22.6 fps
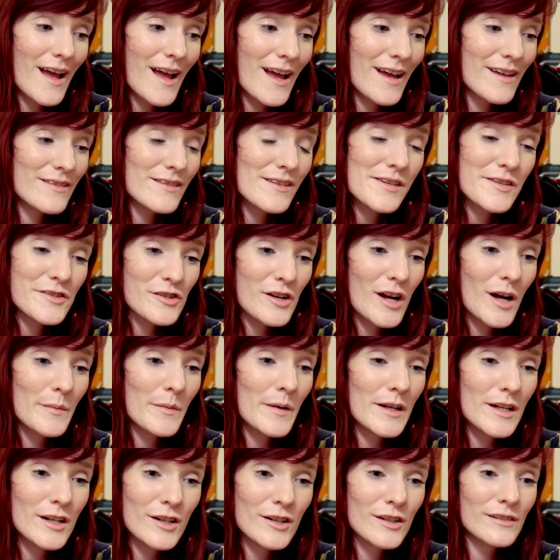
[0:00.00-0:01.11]
And this job
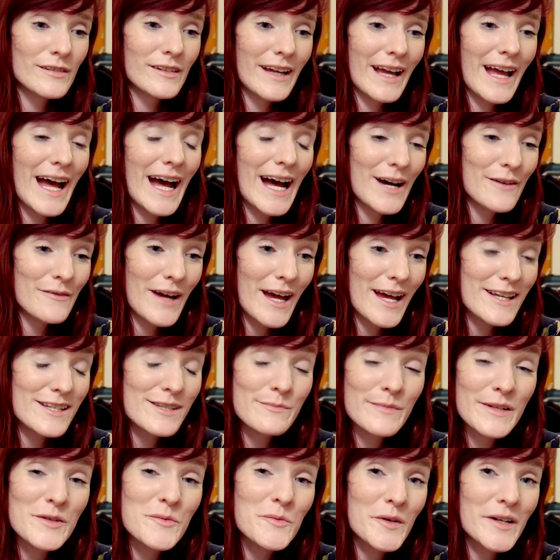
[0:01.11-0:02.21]
I currently have has
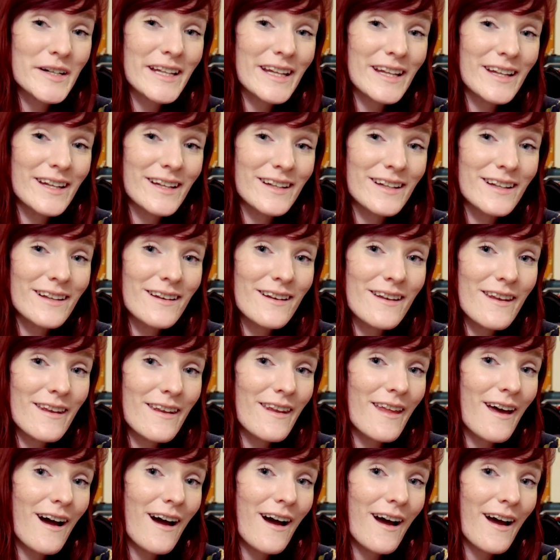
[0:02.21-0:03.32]
me working
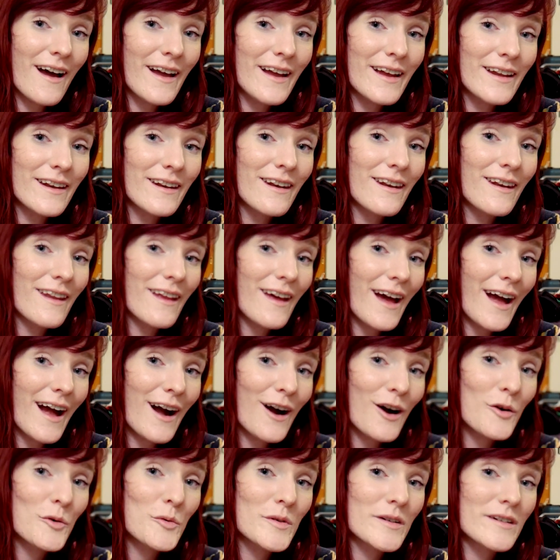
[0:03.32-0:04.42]
9
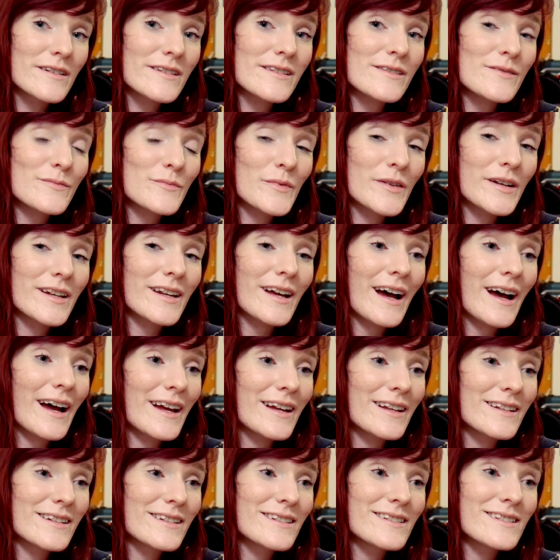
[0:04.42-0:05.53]
hours when
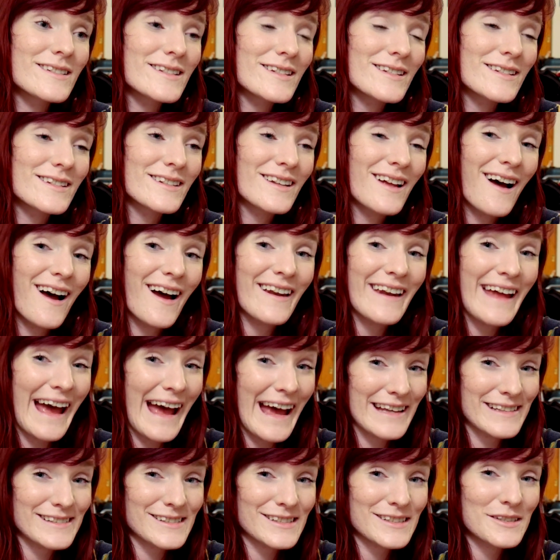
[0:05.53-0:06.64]
I did not
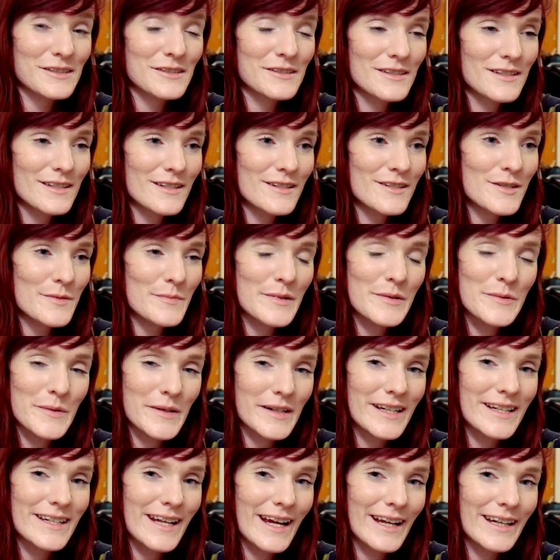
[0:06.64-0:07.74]
ask to be
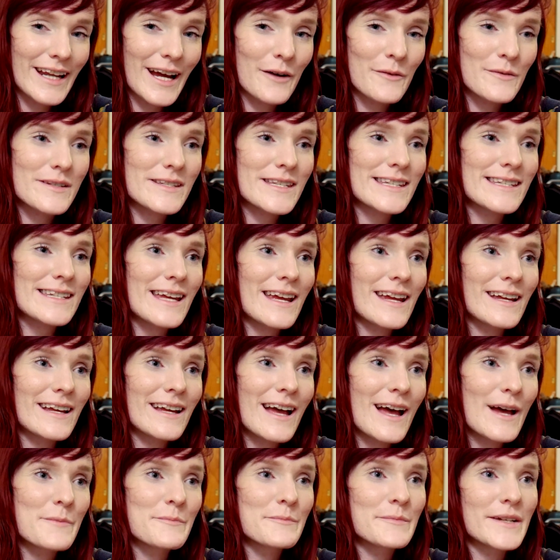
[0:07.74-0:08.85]
working 9 hours a day,
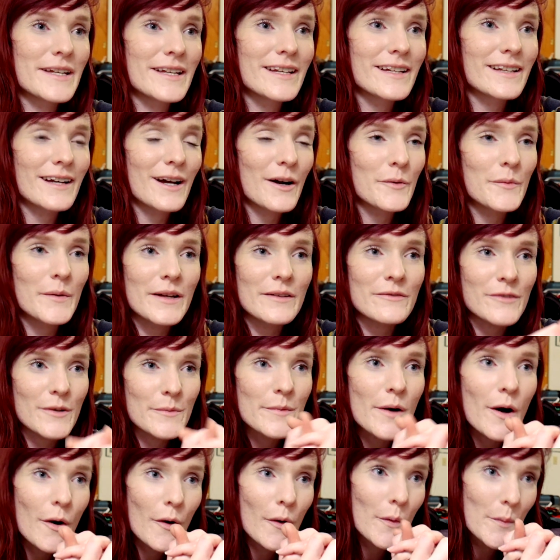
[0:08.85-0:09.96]
and being away
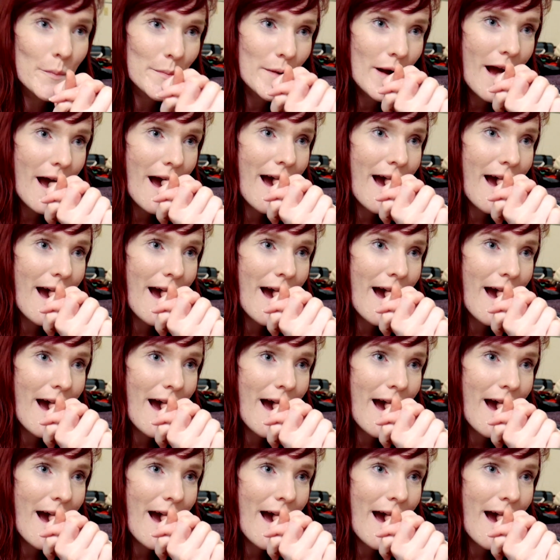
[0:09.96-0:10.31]
from home